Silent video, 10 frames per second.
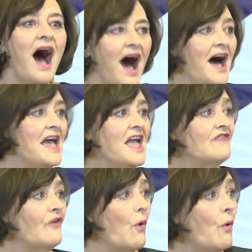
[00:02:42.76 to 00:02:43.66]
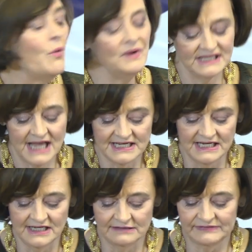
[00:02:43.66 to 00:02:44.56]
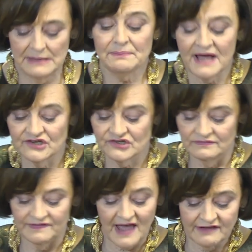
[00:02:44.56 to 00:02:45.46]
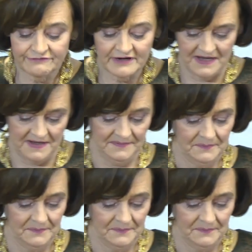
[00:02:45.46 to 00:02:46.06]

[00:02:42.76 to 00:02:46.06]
I have always had a love and passion for Africa,